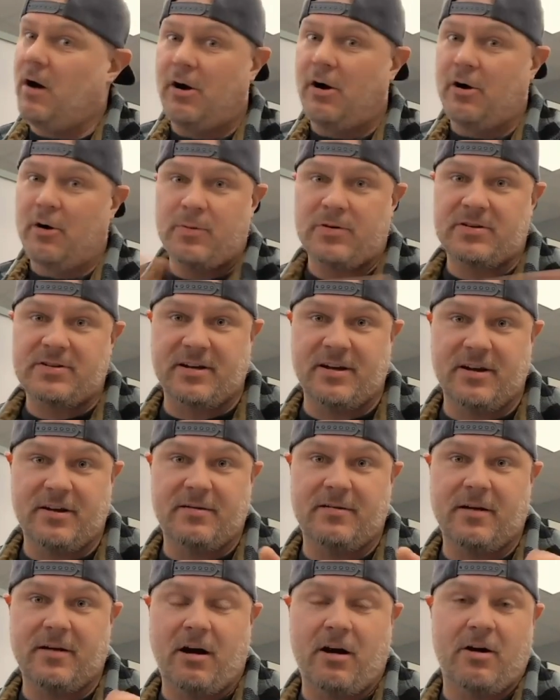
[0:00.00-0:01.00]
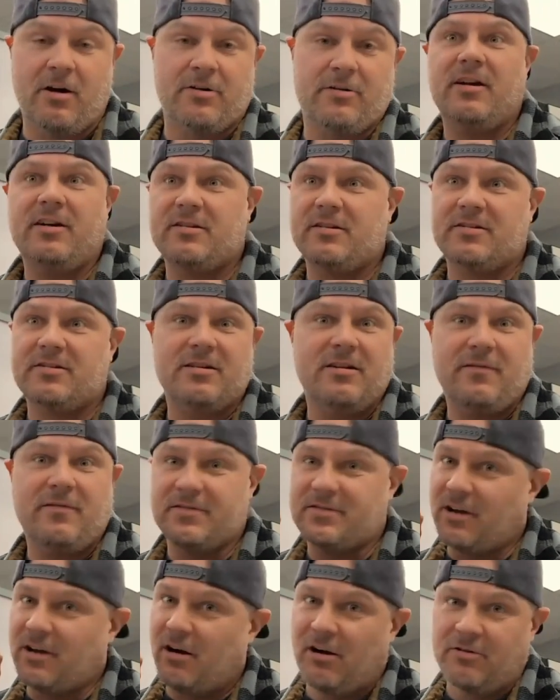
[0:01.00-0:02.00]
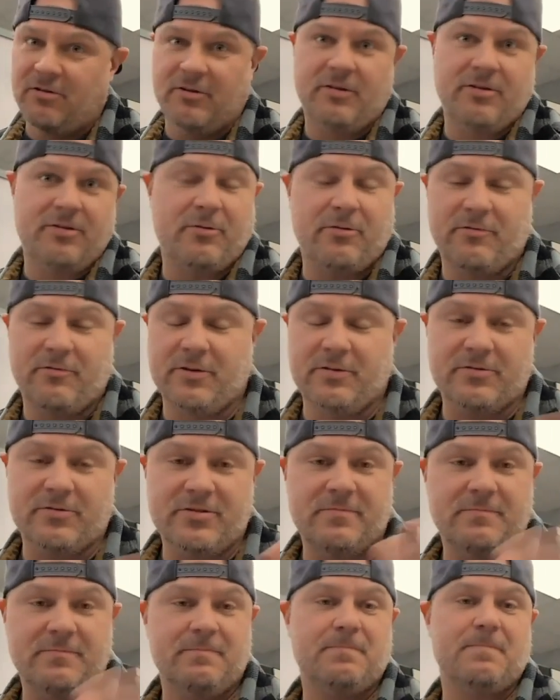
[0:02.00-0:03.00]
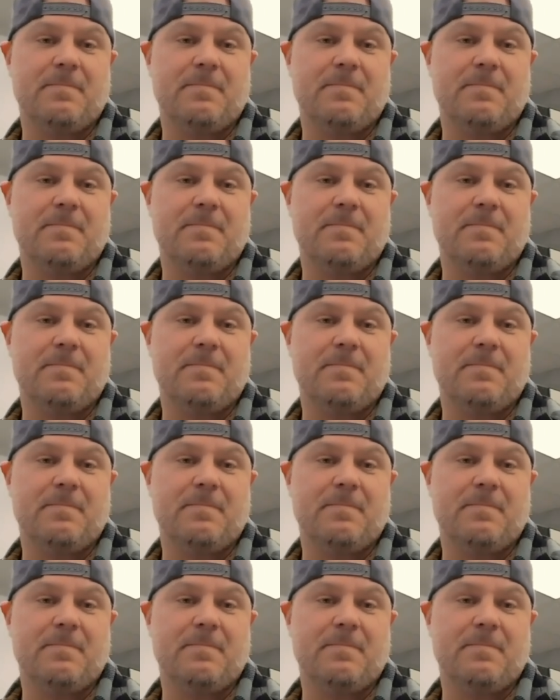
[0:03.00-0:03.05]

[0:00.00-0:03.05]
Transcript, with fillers: 100% all that stuff is all done through reviews.